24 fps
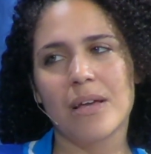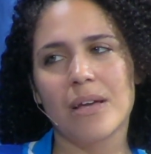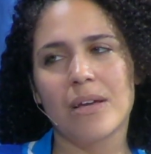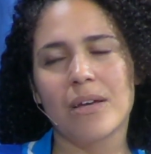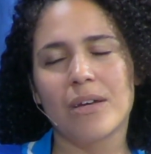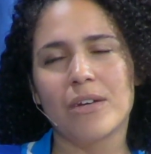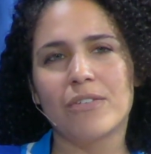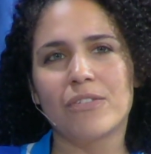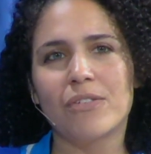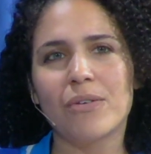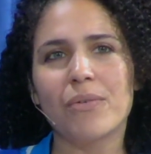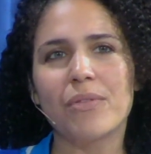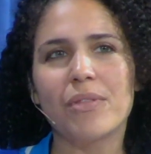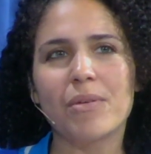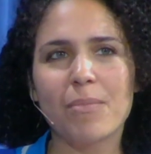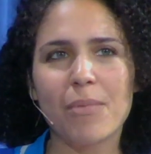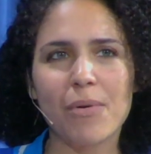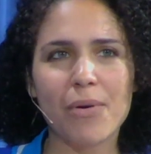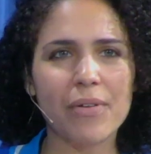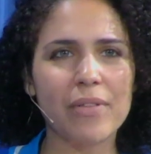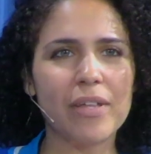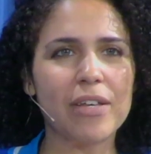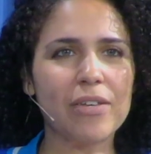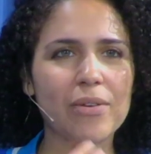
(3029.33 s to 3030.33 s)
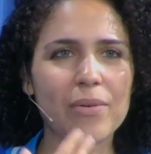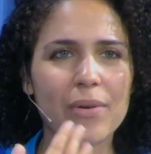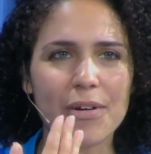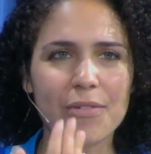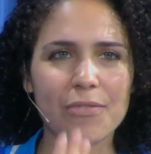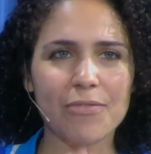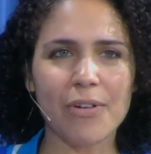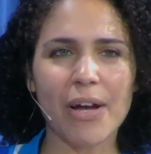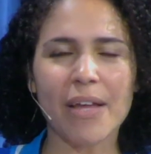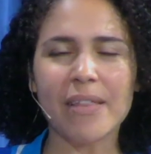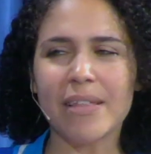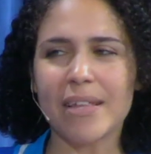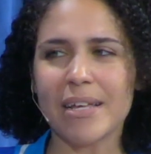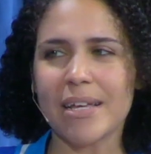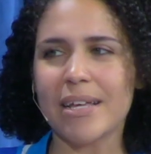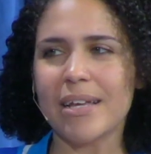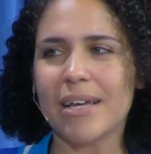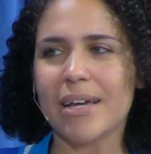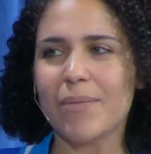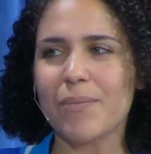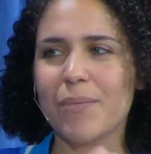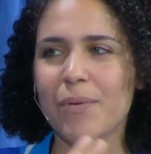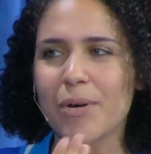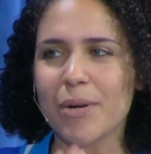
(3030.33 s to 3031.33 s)
So the more that you are friendly
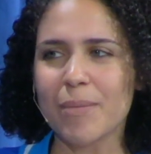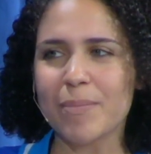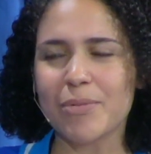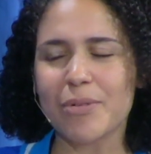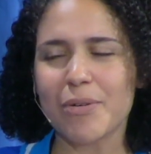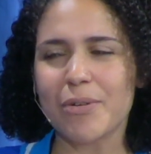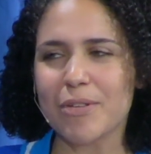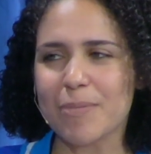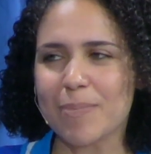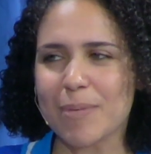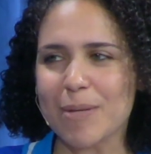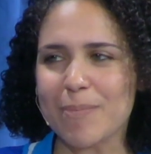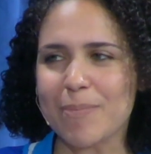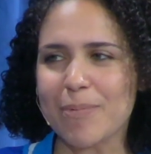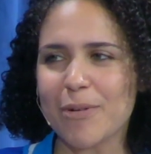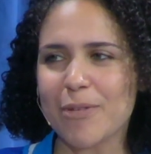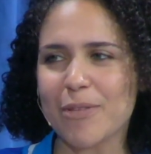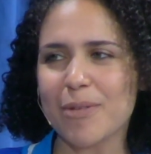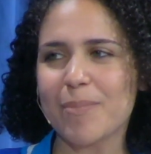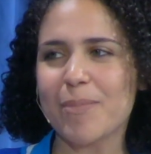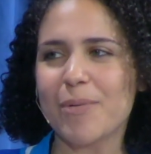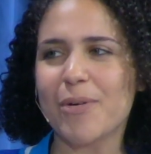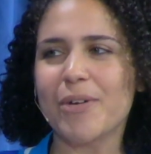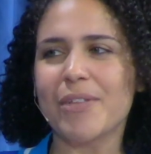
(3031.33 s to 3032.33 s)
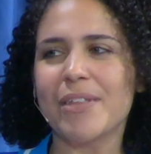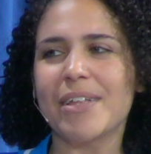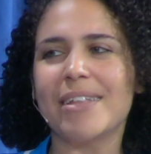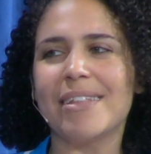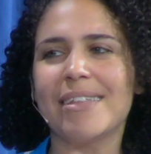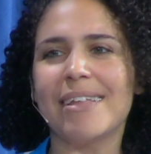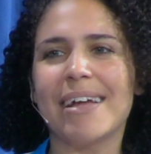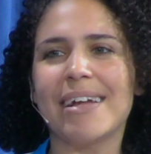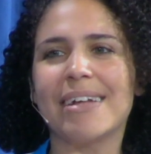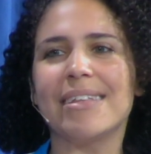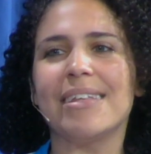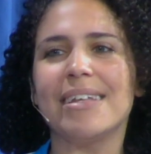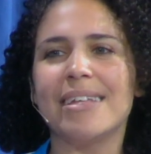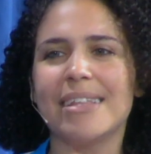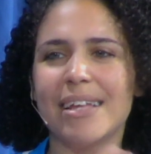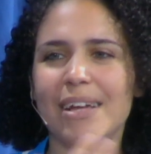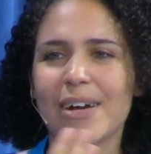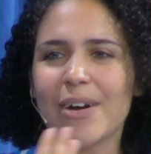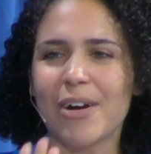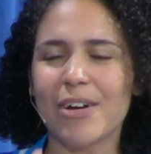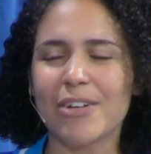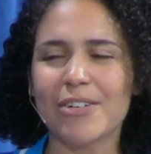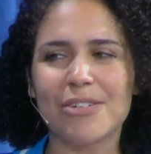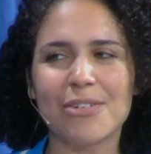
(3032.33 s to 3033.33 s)
and warm towards people, the more that likely they
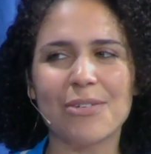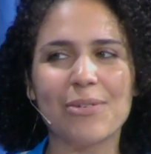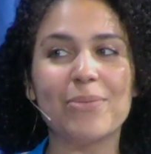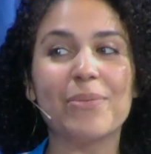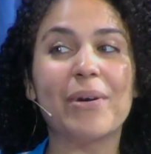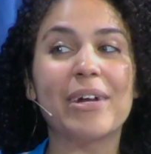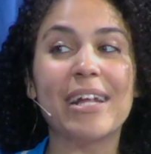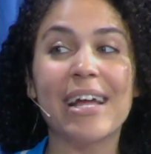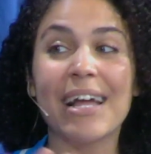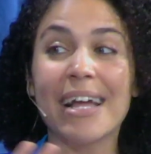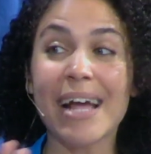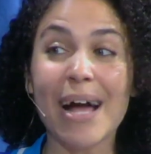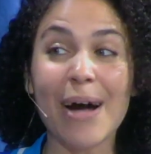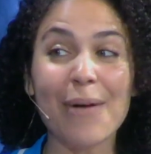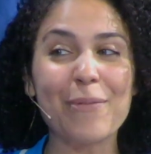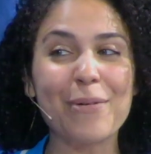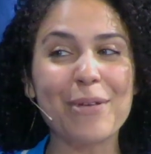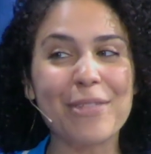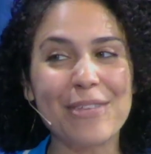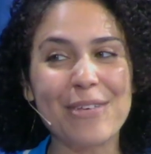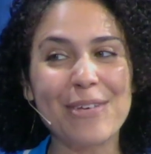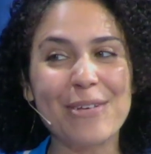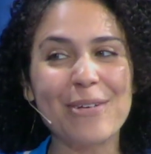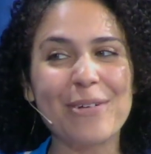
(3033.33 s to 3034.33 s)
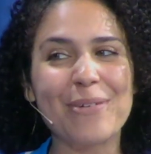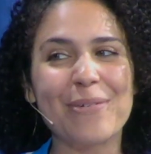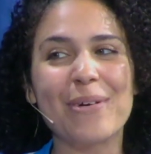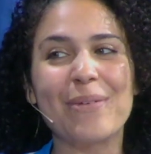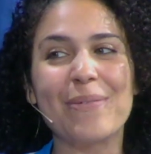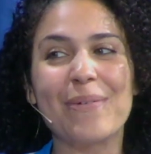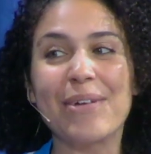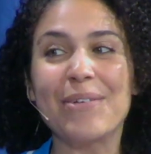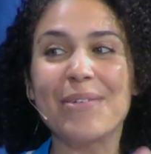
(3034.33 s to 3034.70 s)
are to want to hang out with you and want to